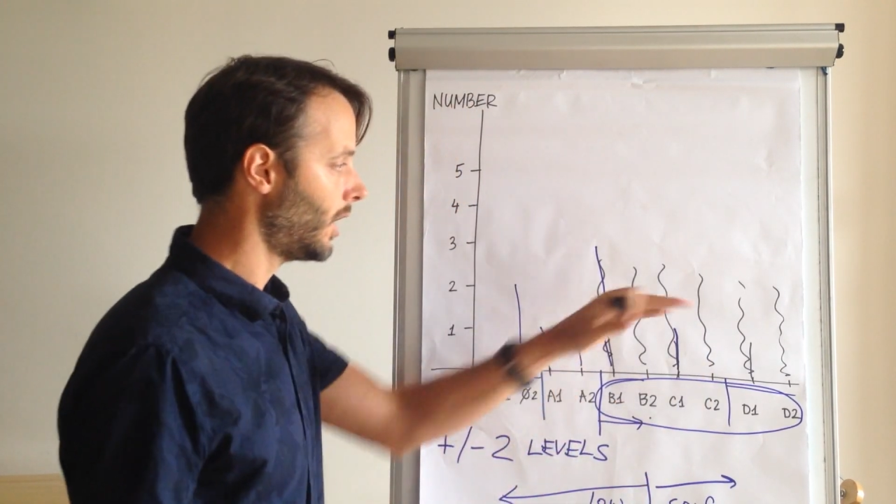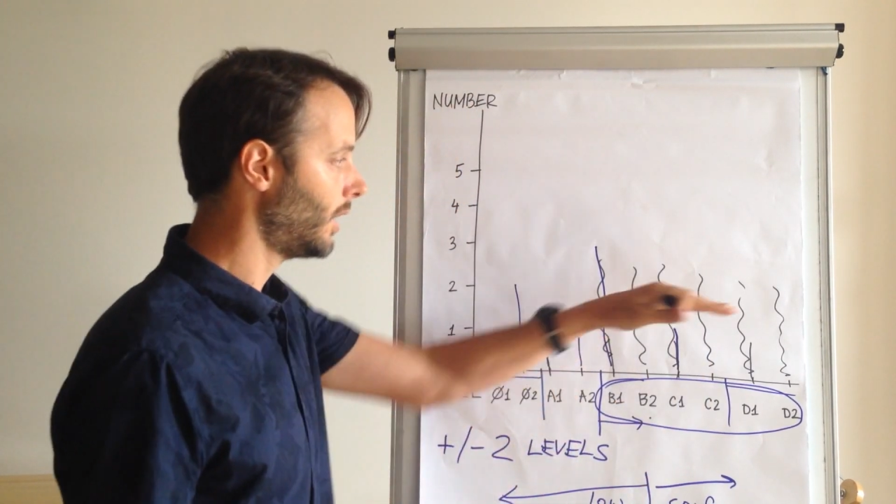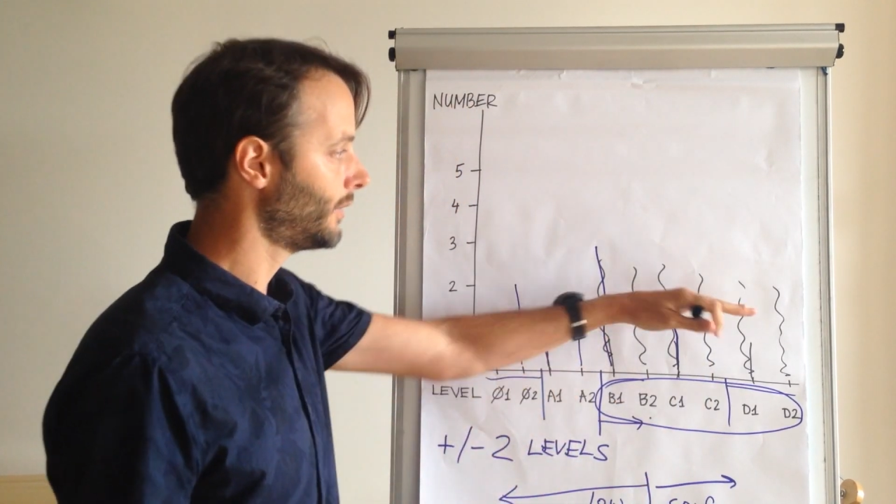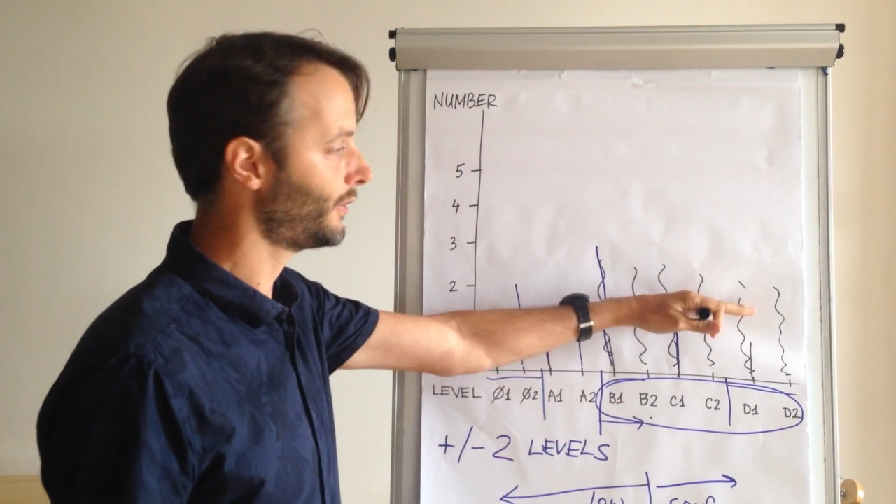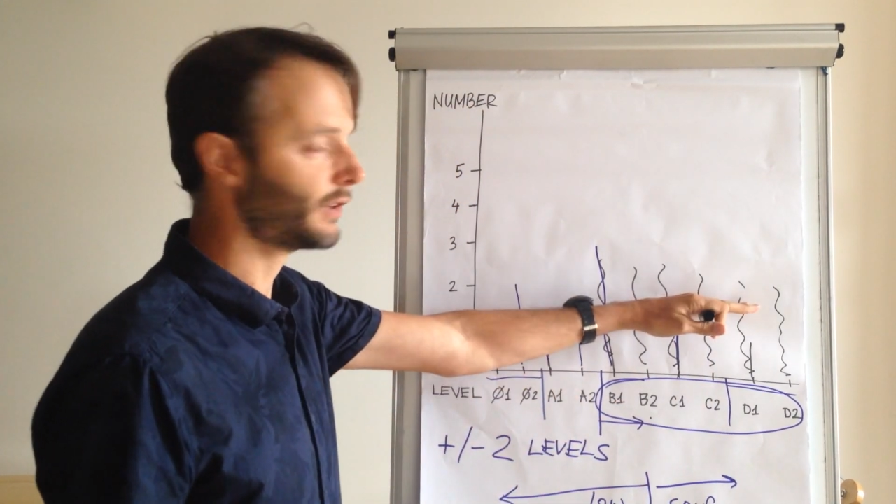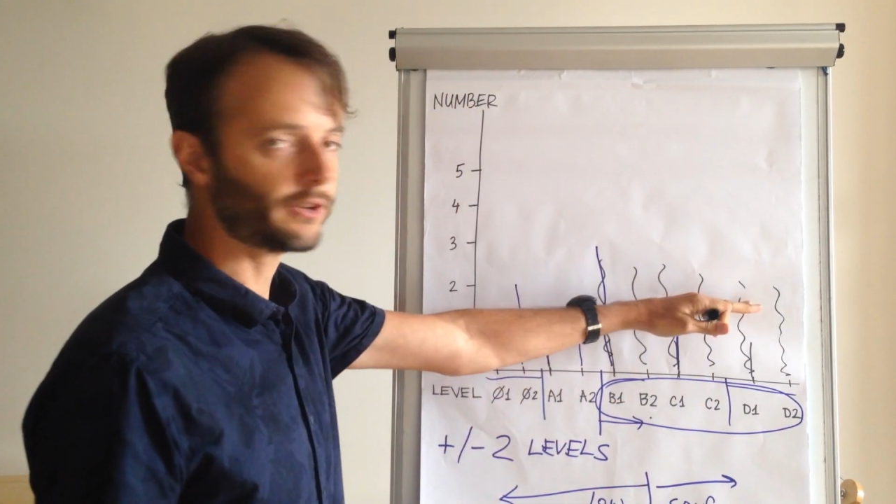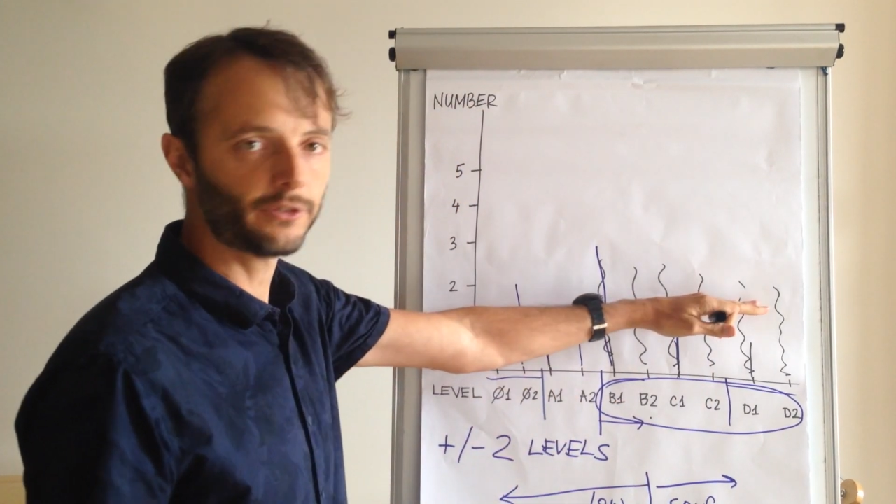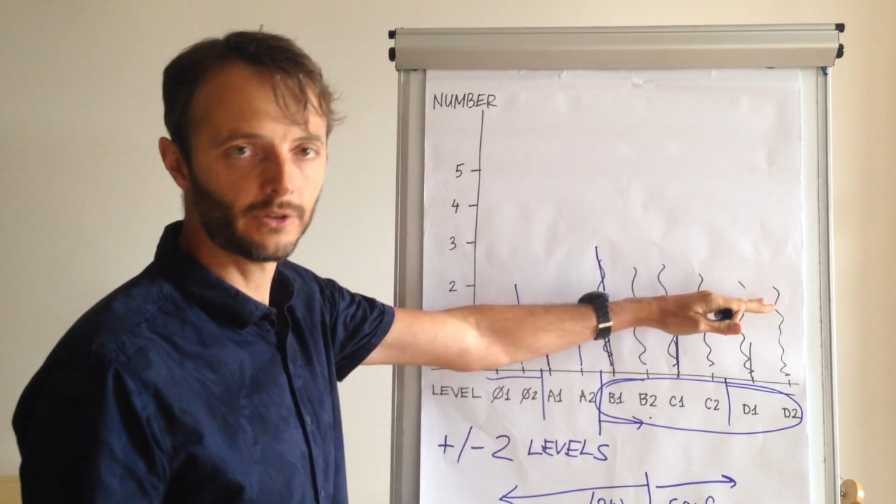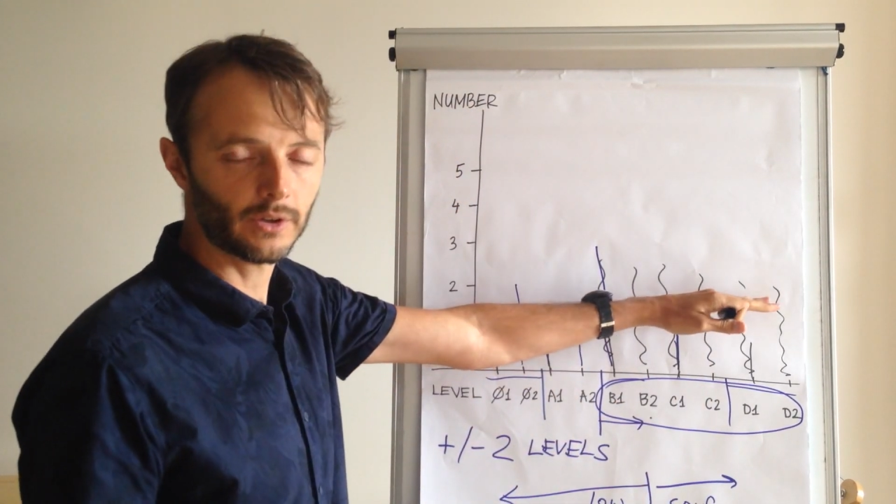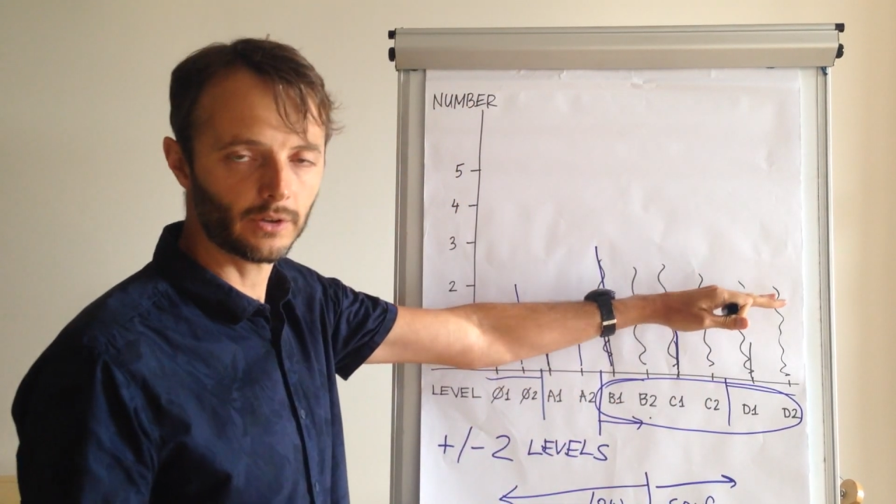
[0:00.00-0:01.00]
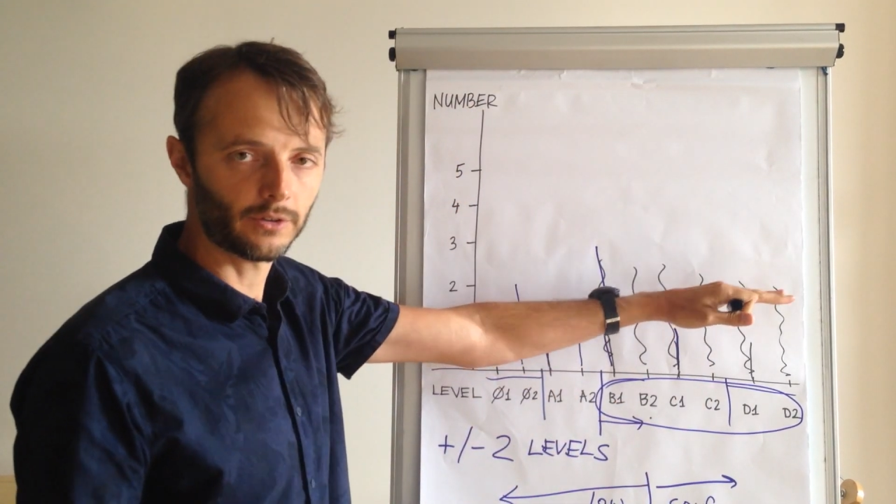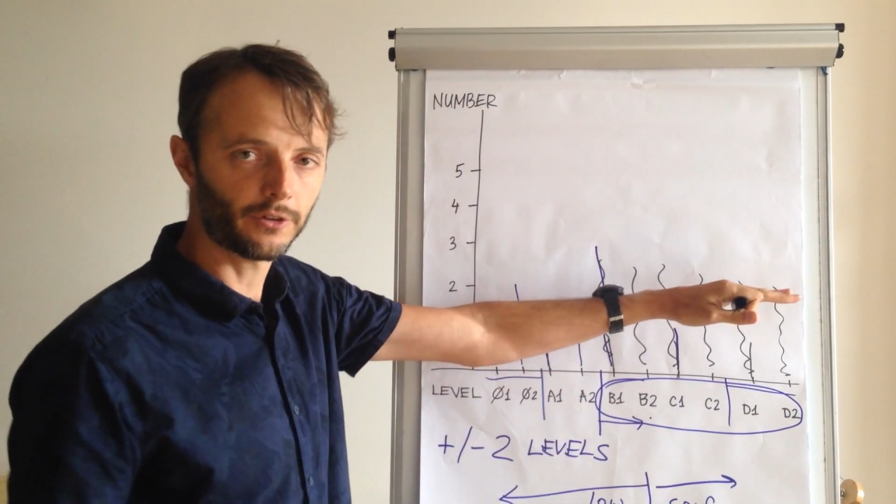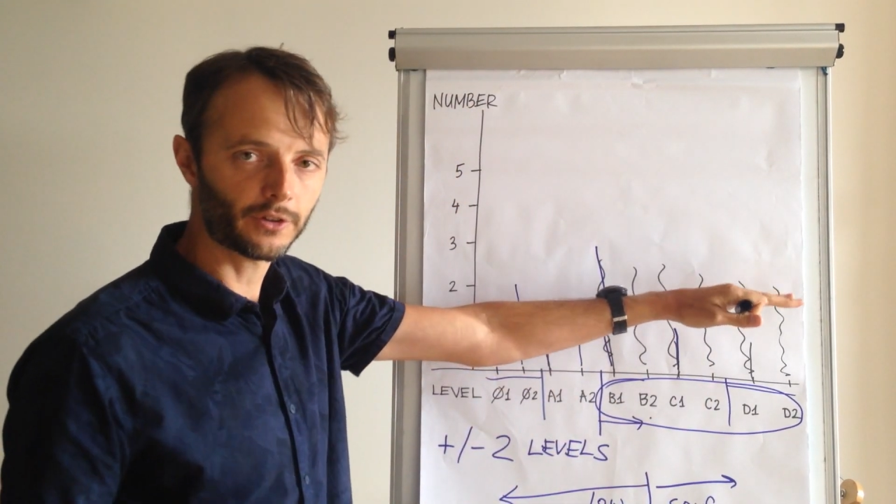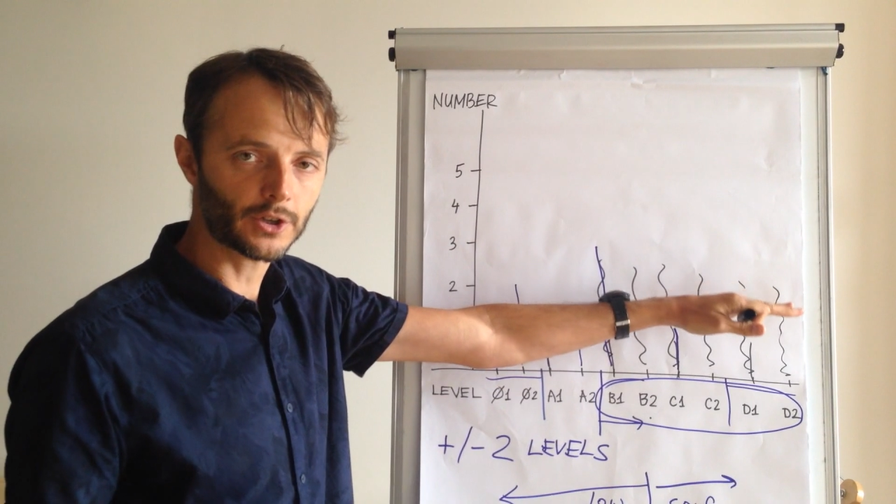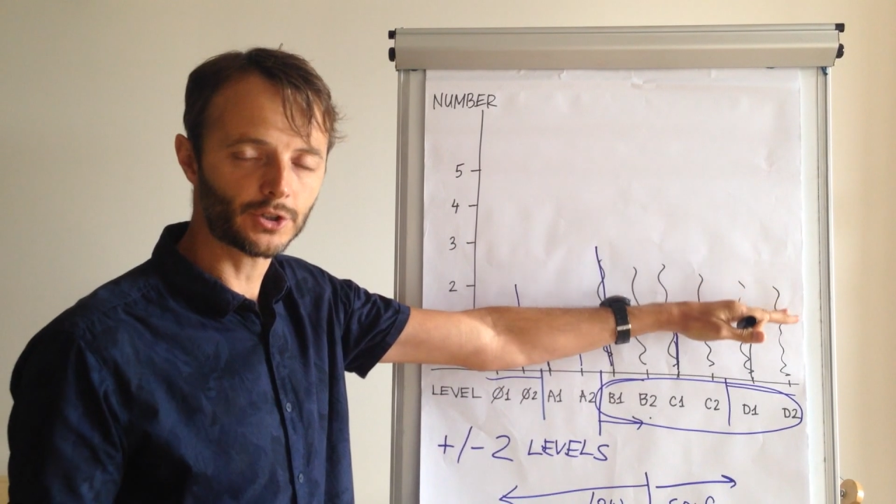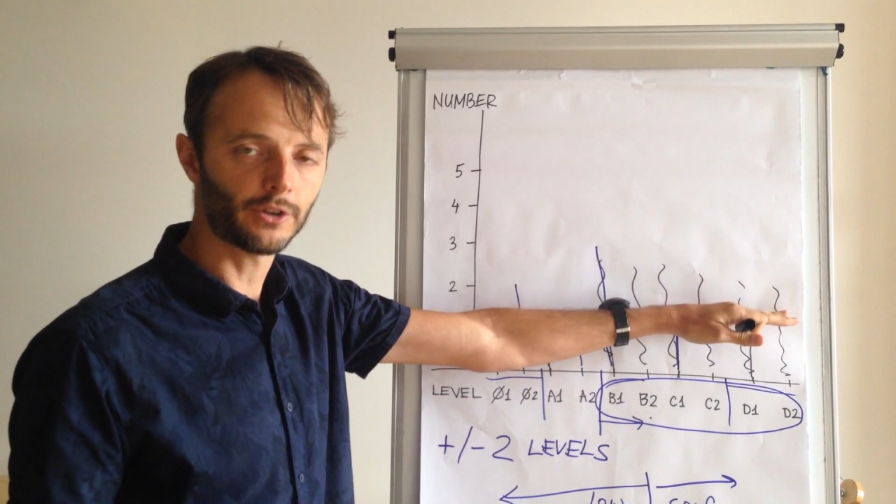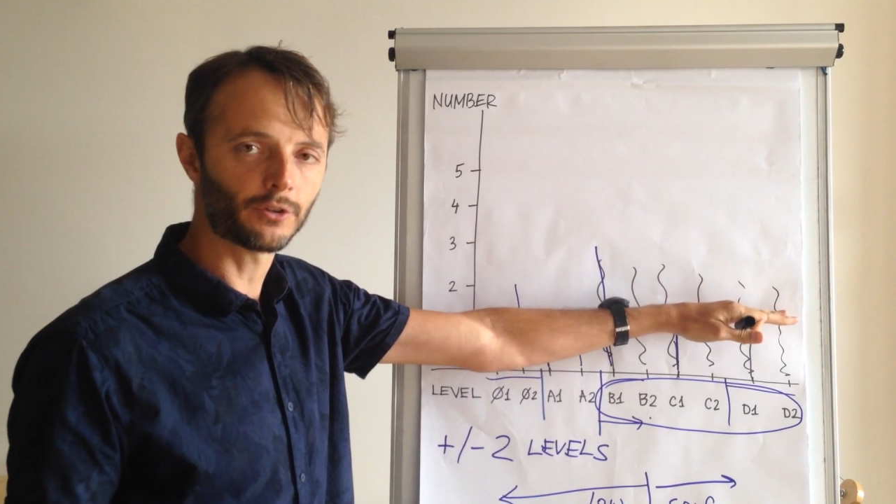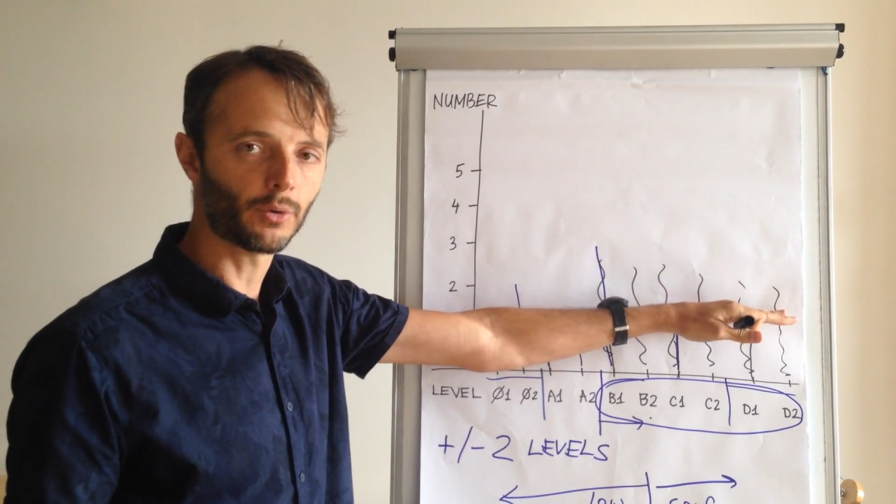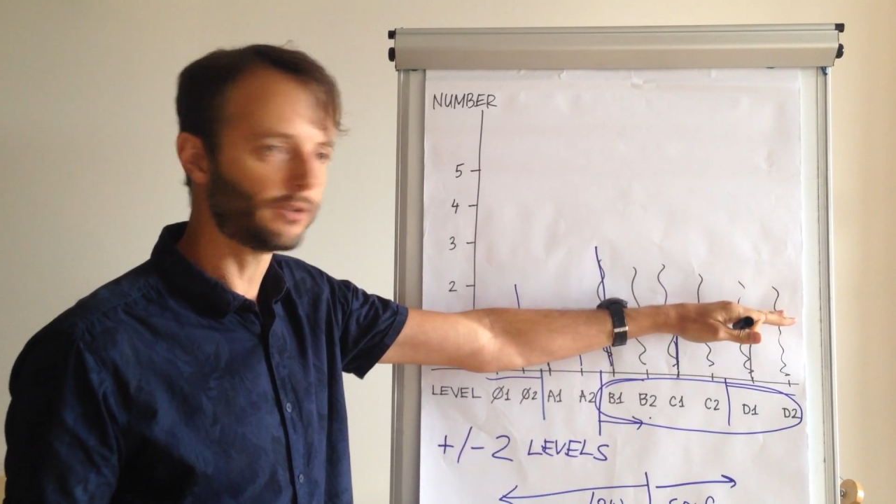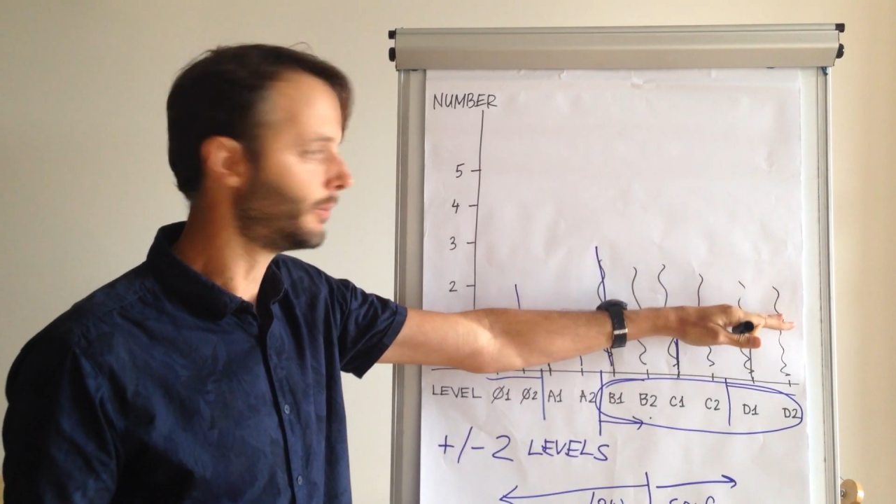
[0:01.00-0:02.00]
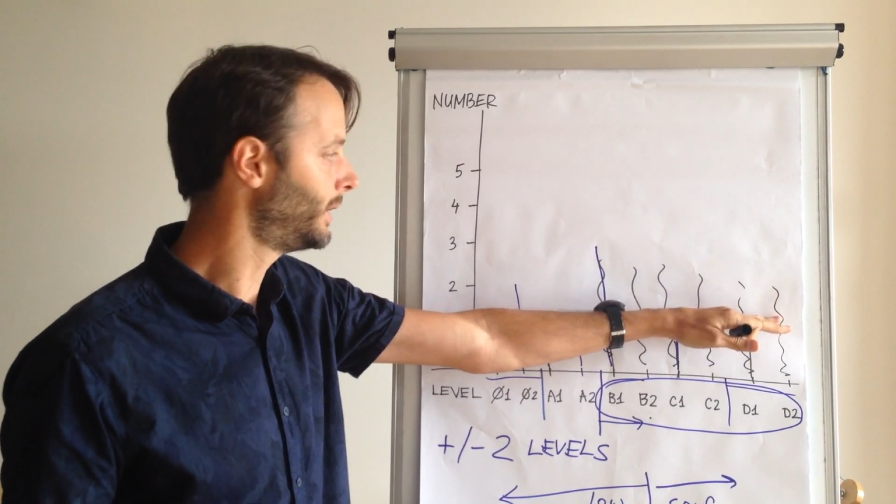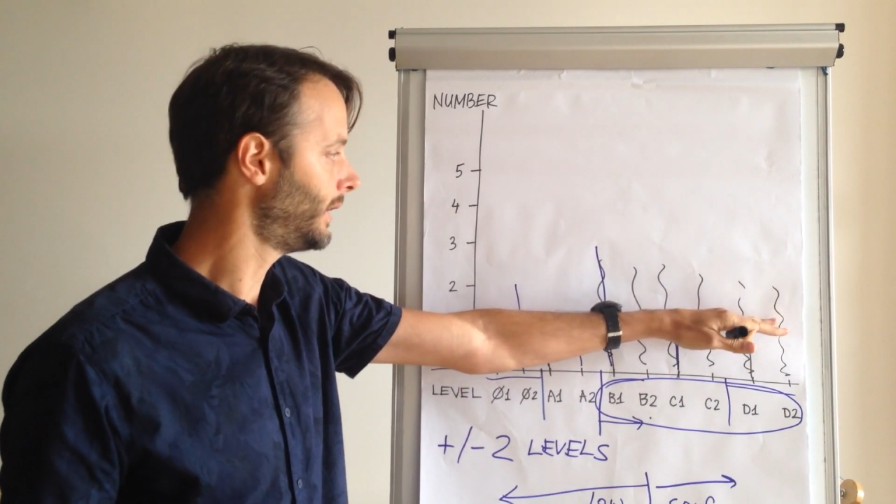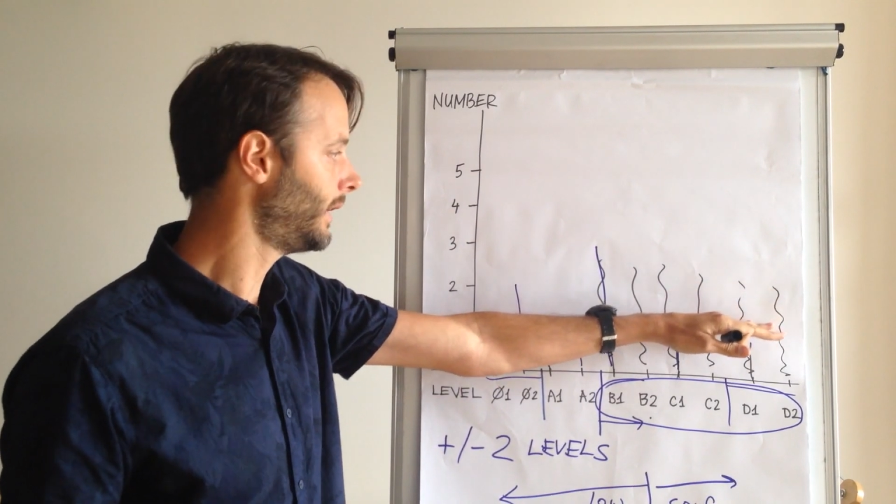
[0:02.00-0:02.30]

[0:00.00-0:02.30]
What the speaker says: all discussion is going to be